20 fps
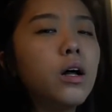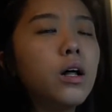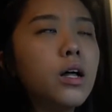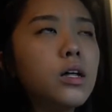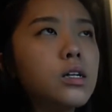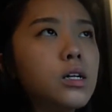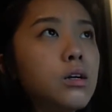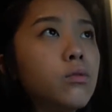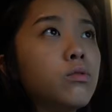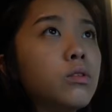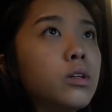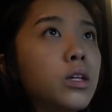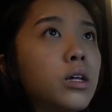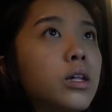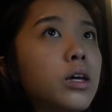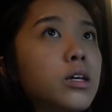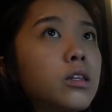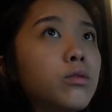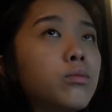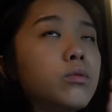and I really
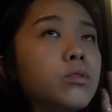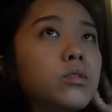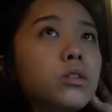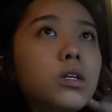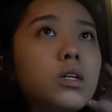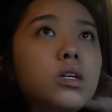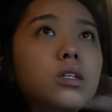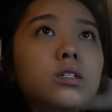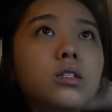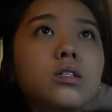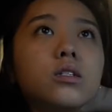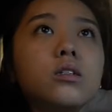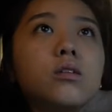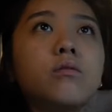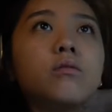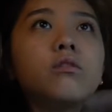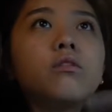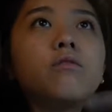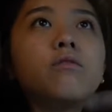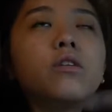like the boutiques and
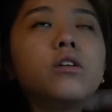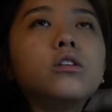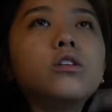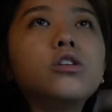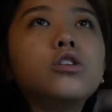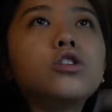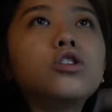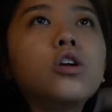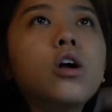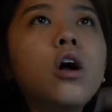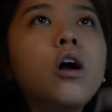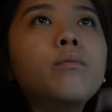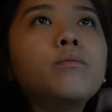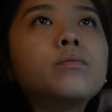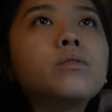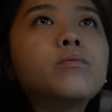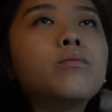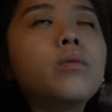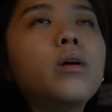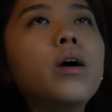some of the vintage
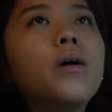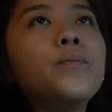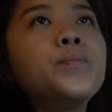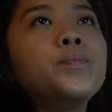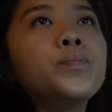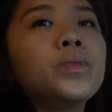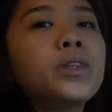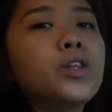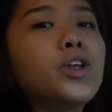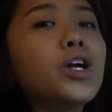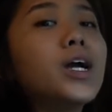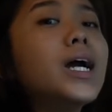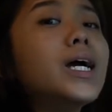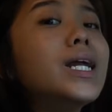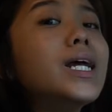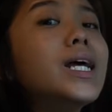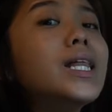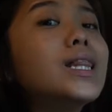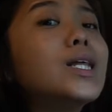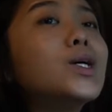shops, but
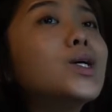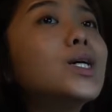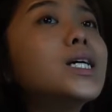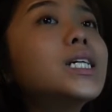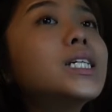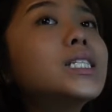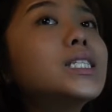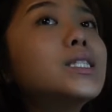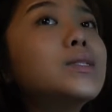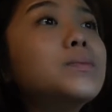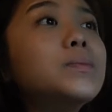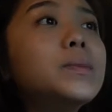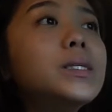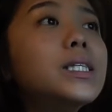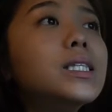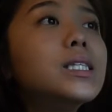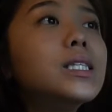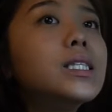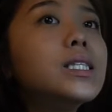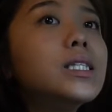they're
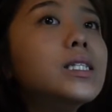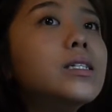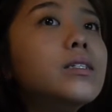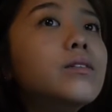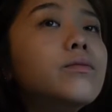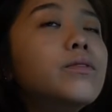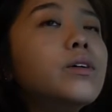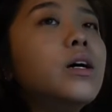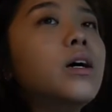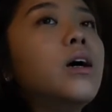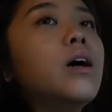expensive.